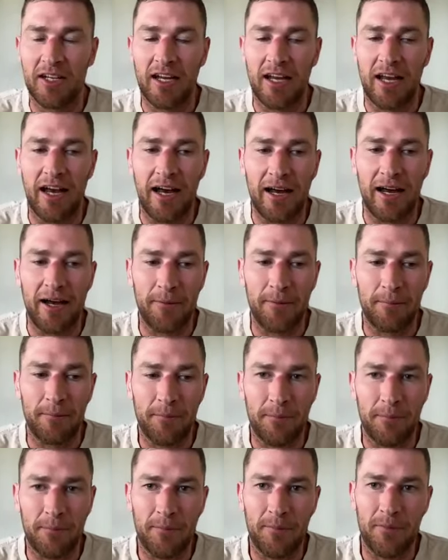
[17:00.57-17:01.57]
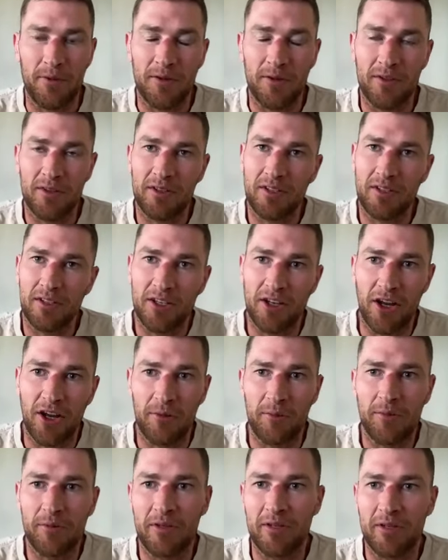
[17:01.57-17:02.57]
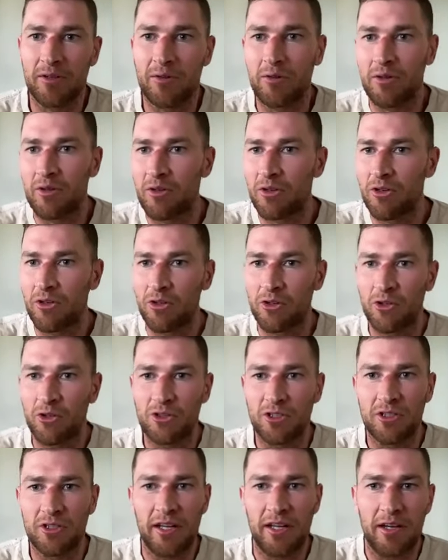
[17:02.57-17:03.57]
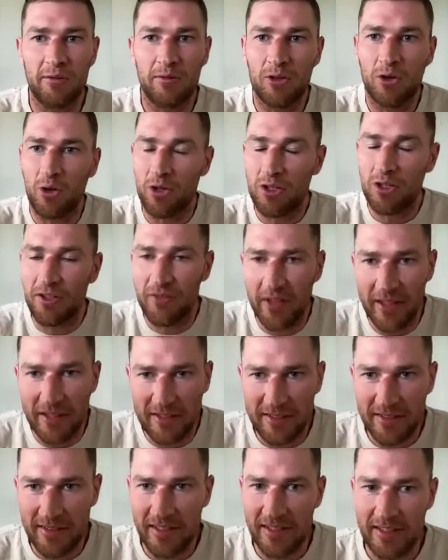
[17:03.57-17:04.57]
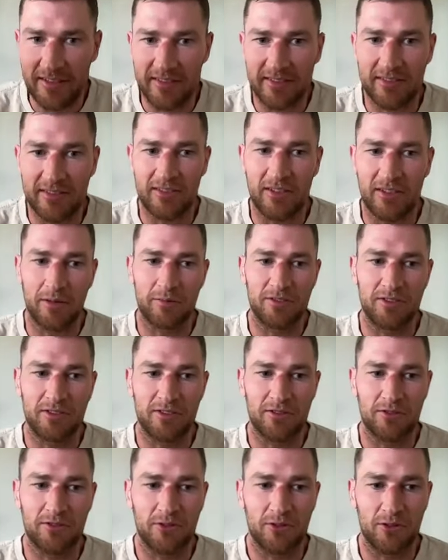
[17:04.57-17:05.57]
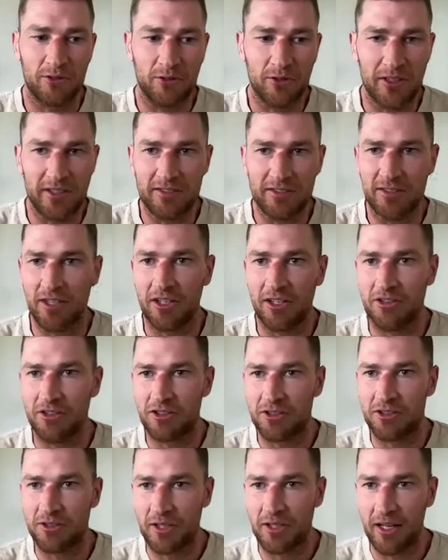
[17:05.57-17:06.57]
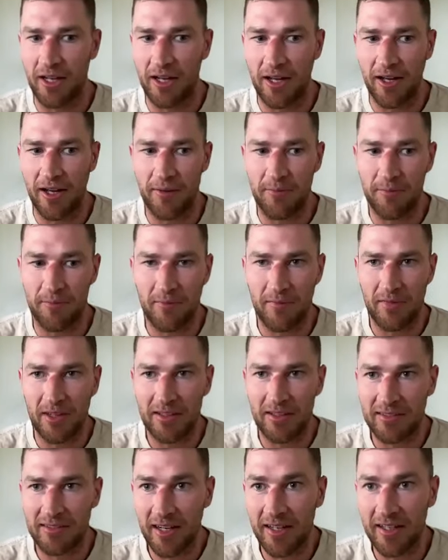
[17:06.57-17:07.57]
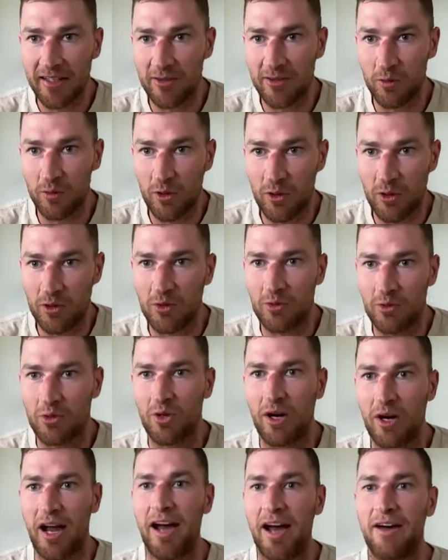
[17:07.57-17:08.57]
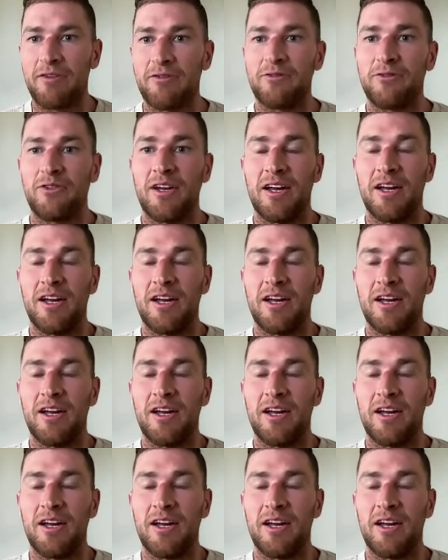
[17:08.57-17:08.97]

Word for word: um, you know, all of these these types of research um, studies will will have